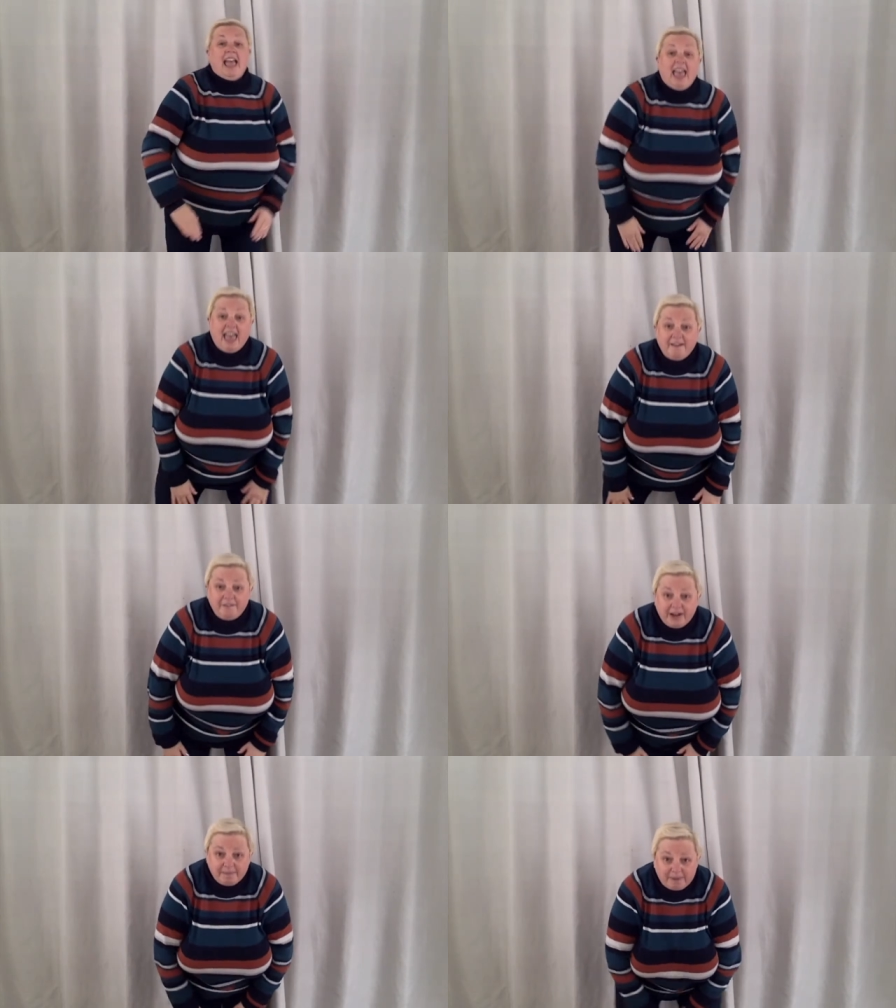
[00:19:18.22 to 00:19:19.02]

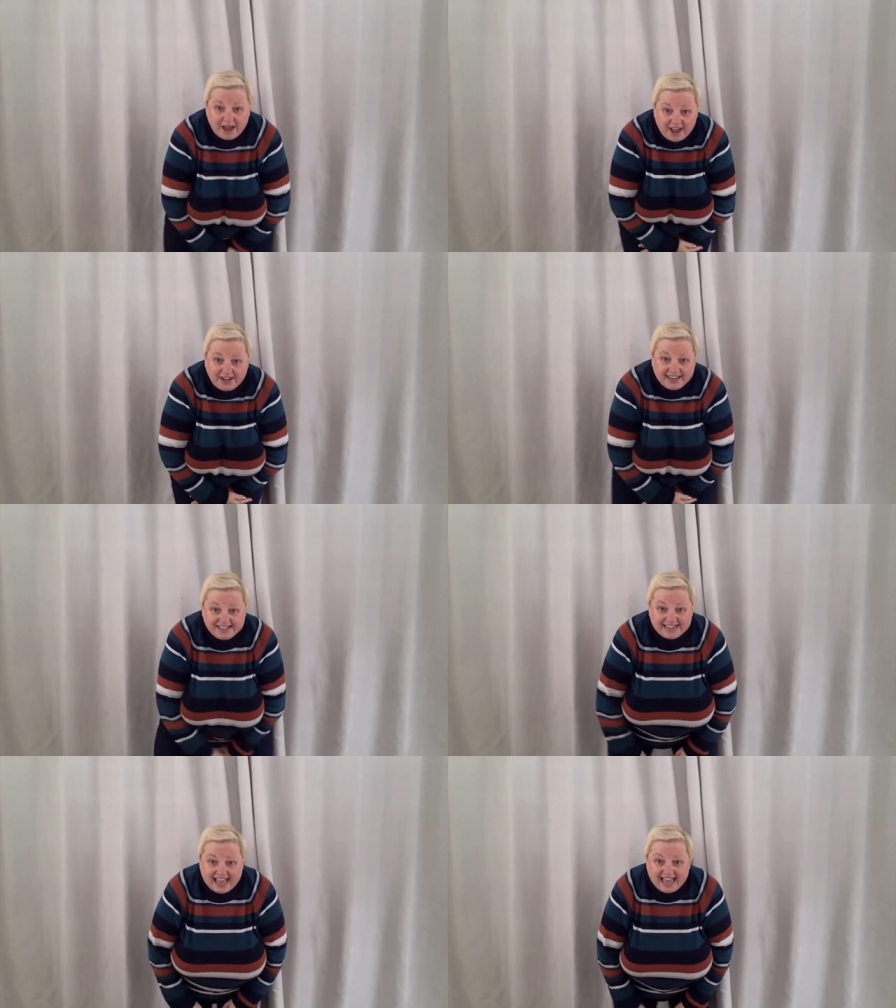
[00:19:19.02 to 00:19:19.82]
Everybody
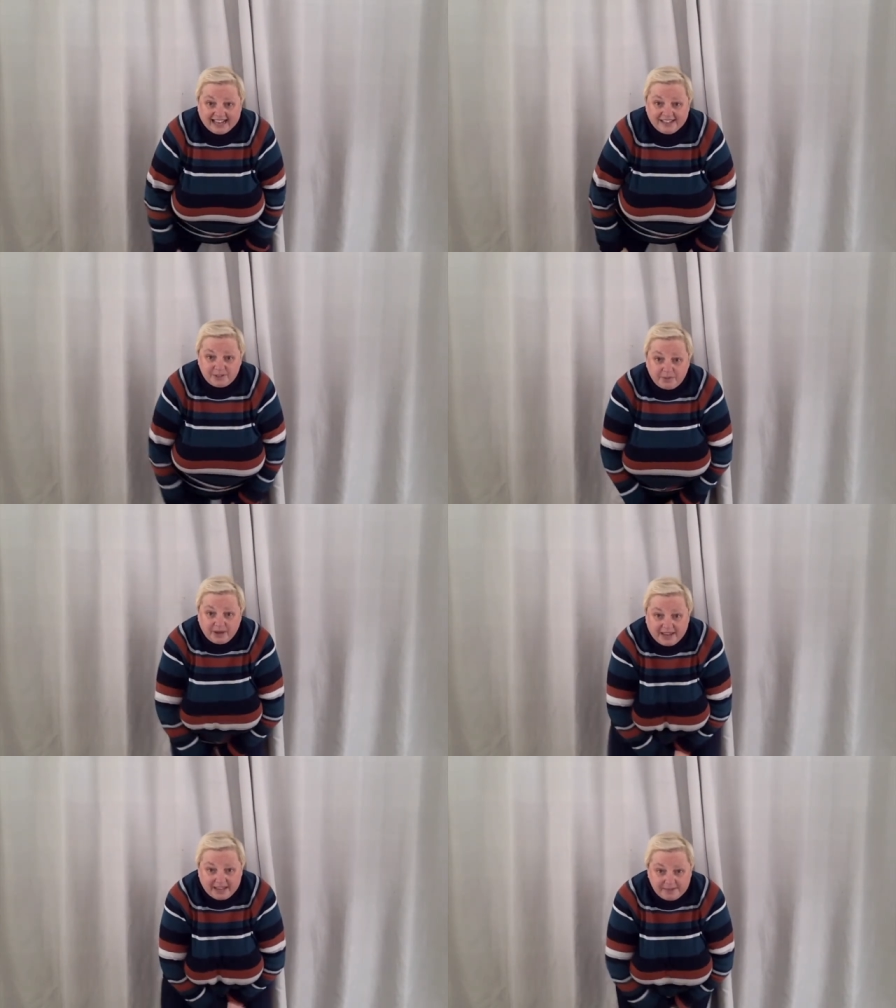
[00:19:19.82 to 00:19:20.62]
dance
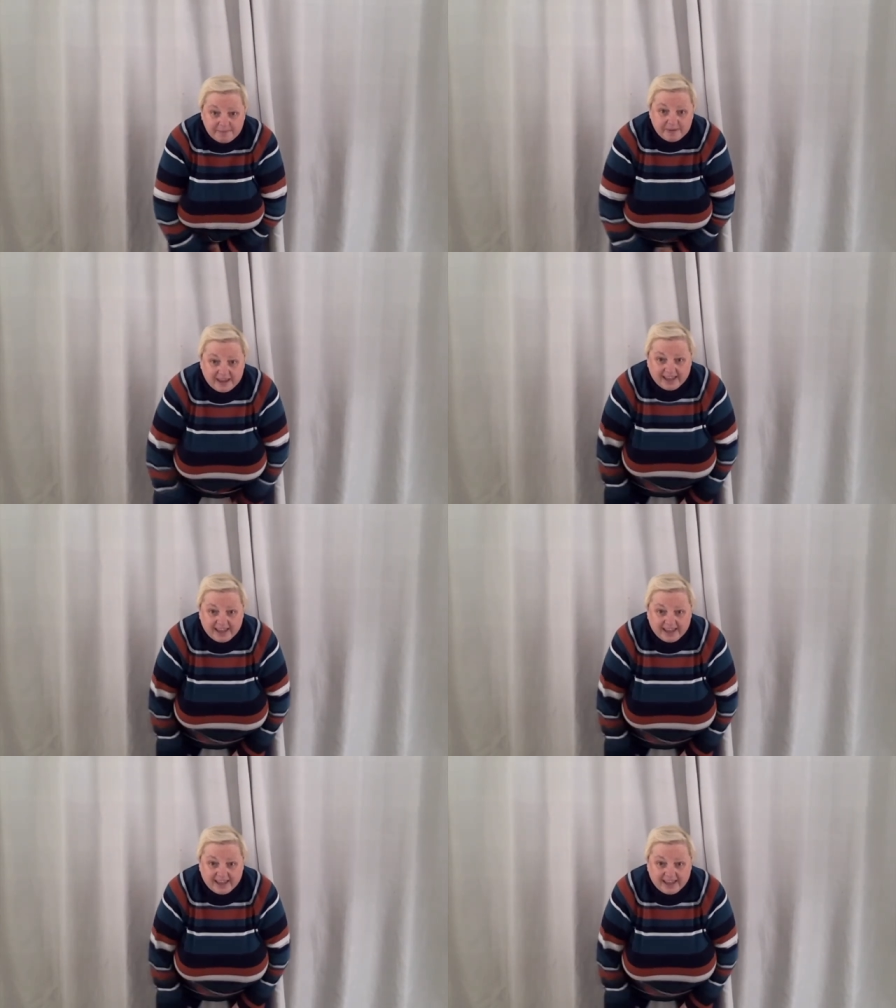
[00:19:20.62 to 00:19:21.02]
with me.